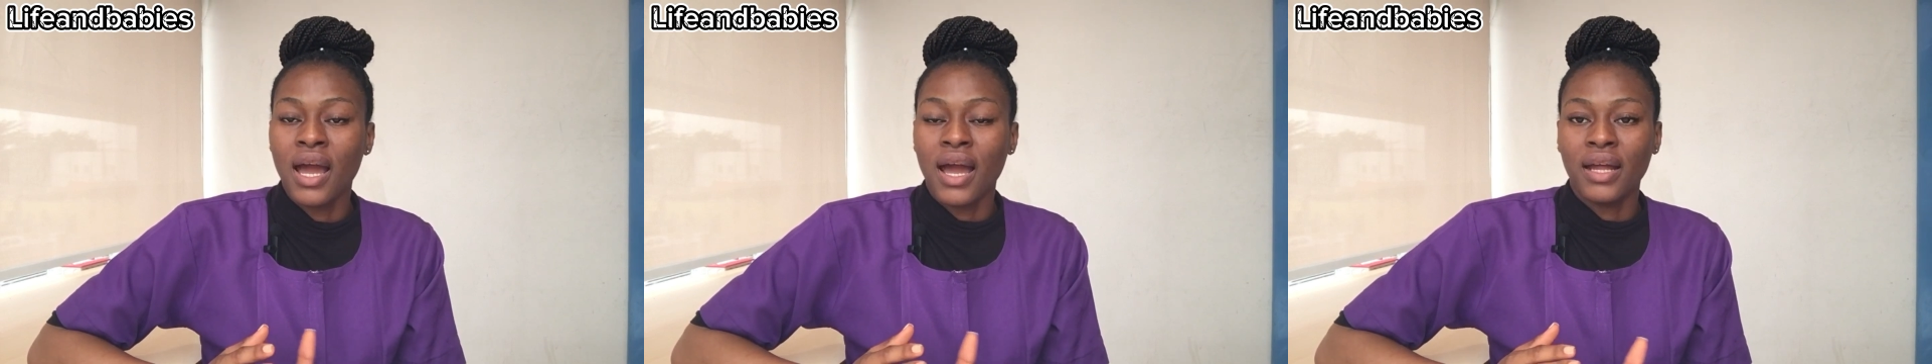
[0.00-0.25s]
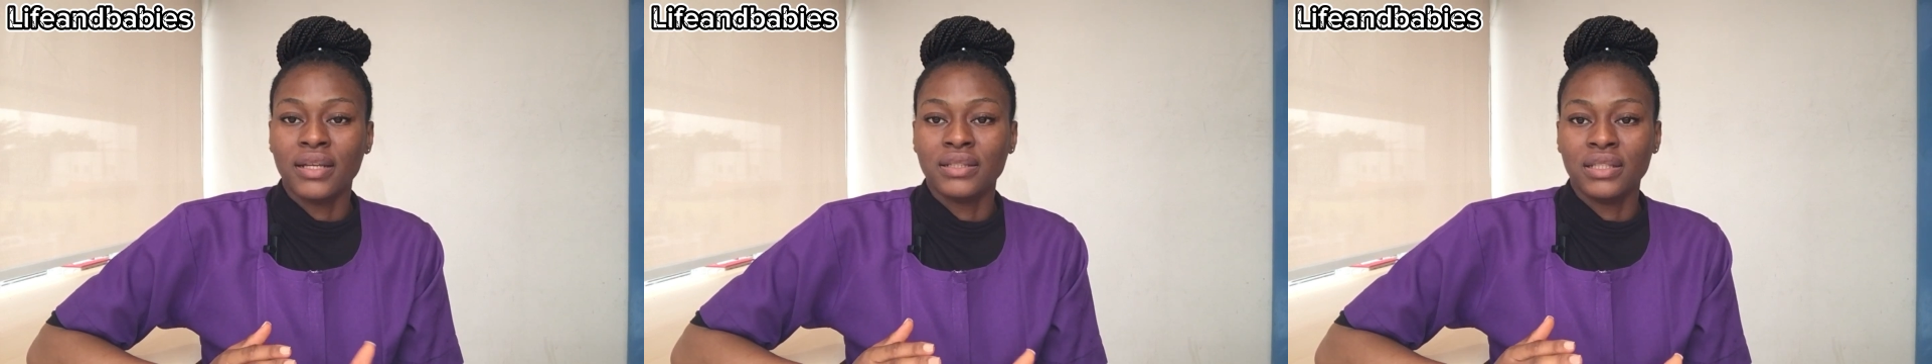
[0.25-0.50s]

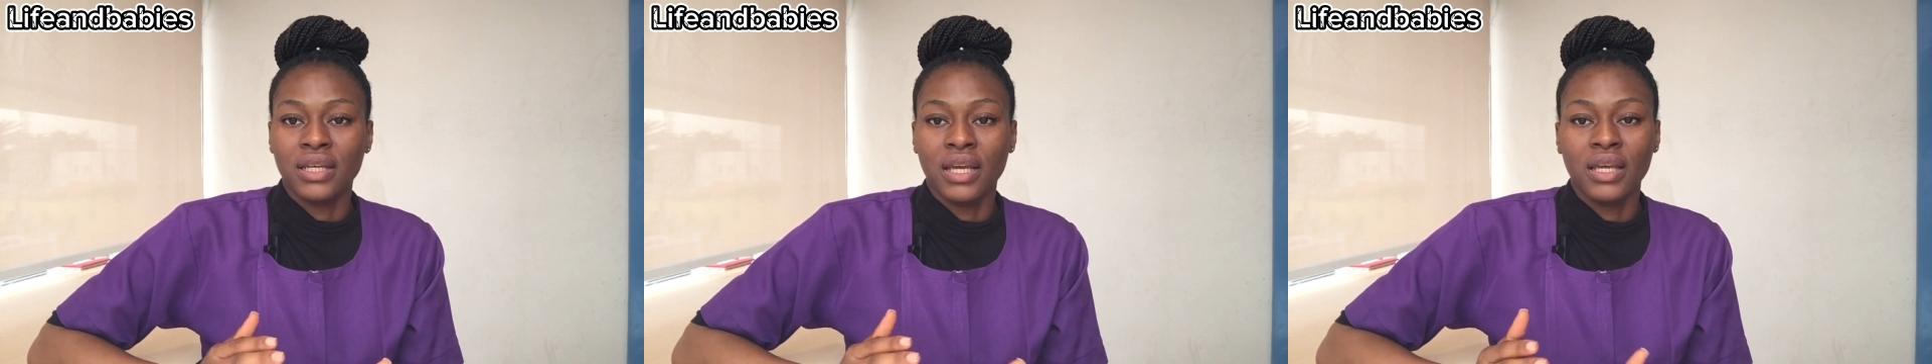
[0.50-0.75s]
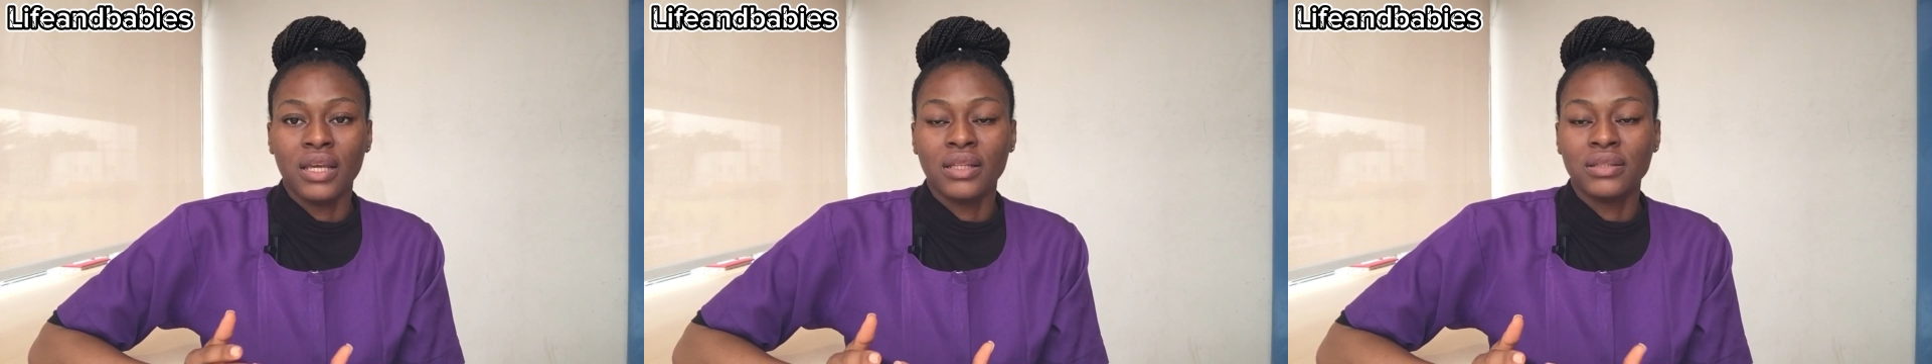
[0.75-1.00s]
and
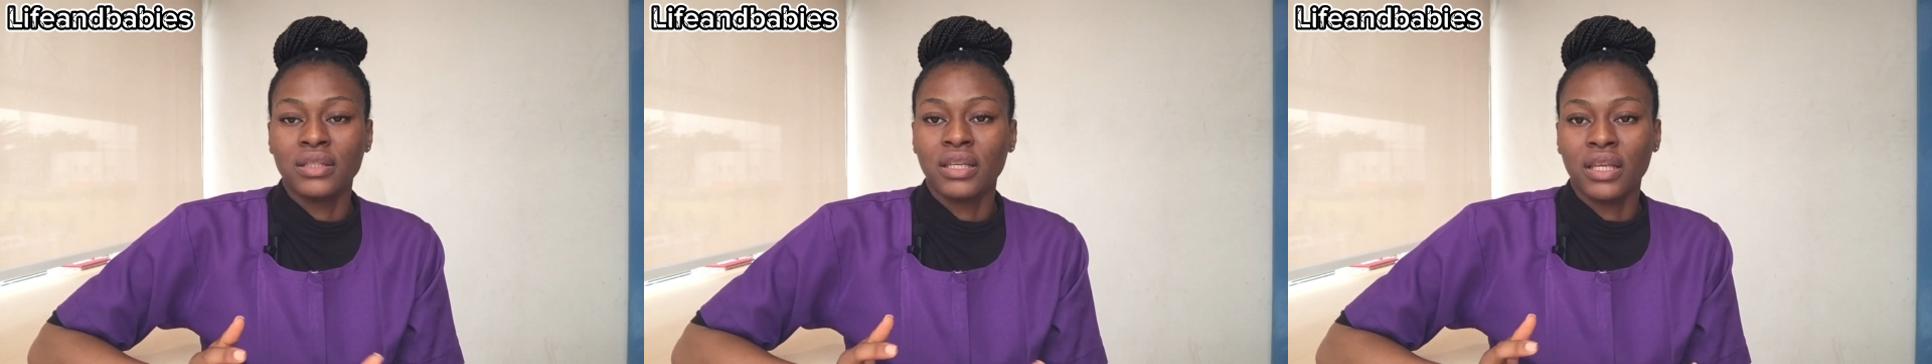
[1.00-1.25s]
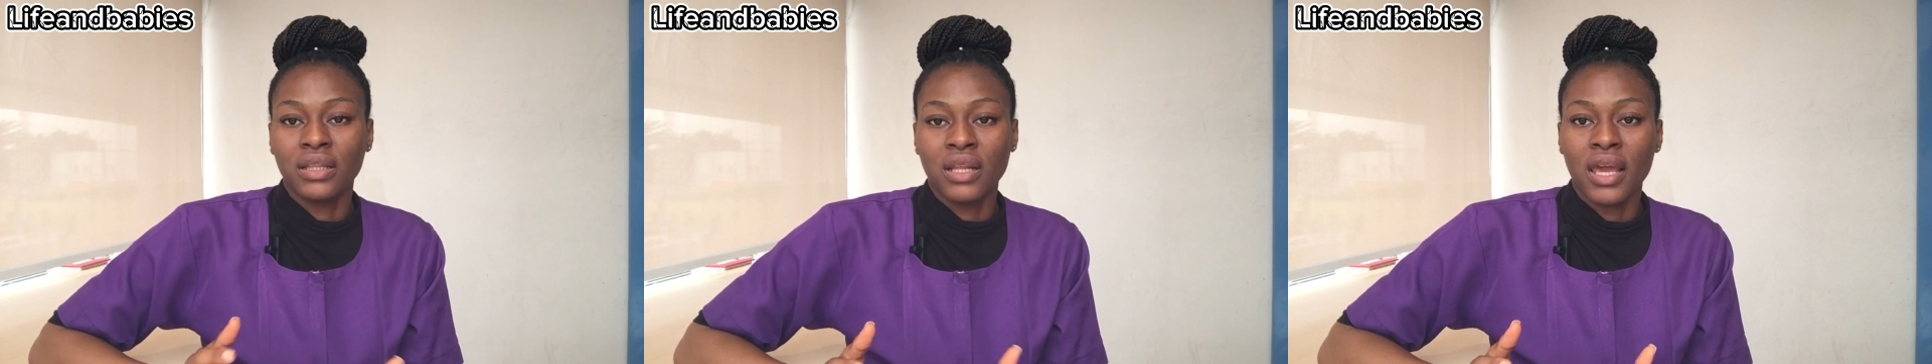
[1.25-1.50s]
it
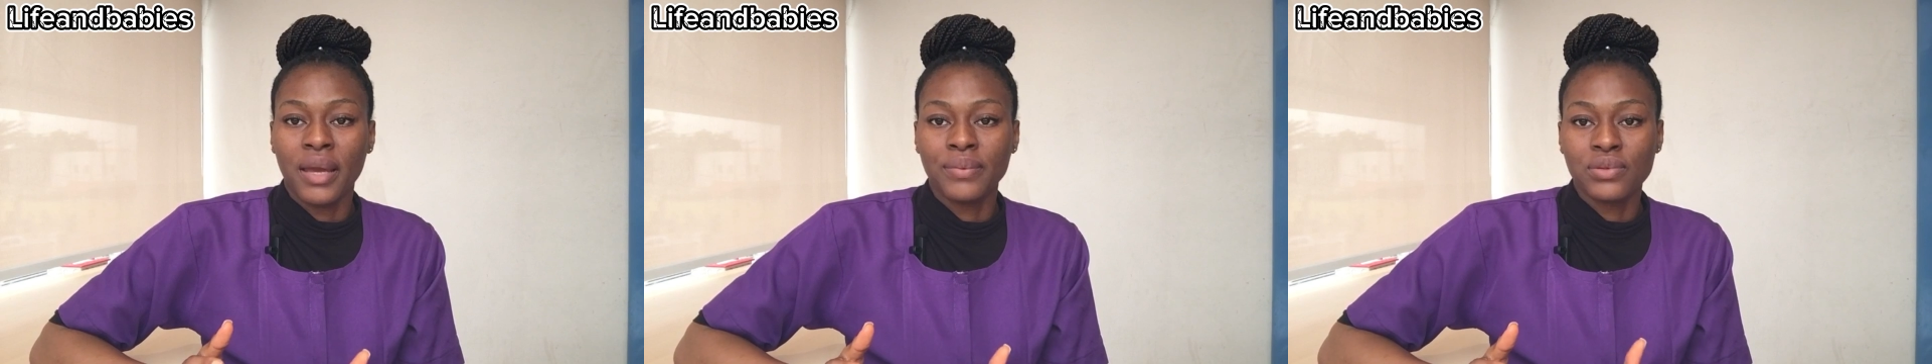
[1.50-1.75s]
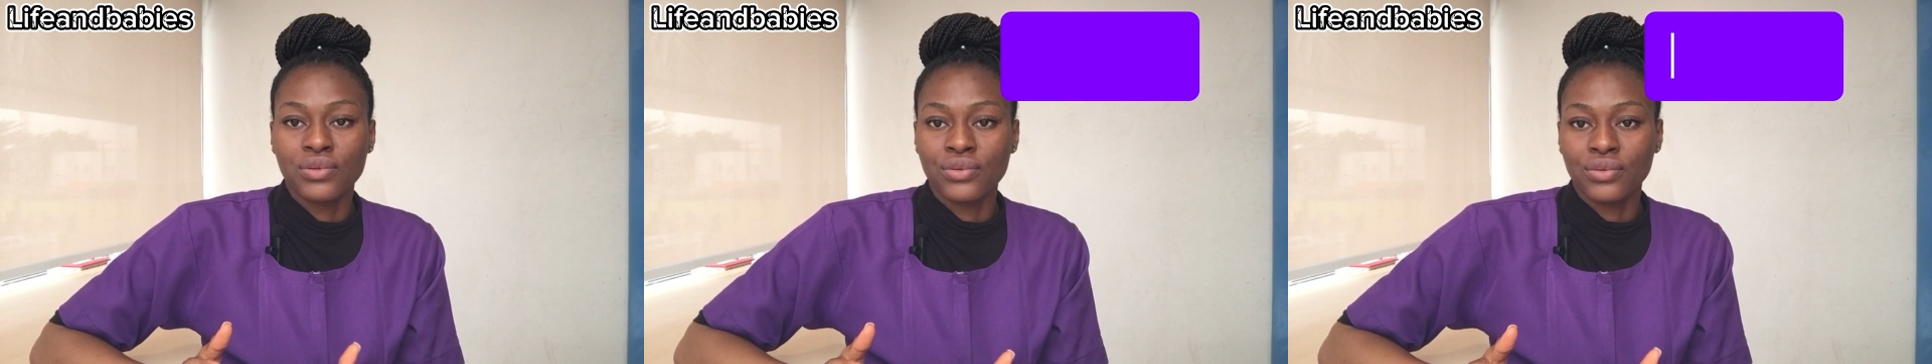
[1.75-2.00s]
helps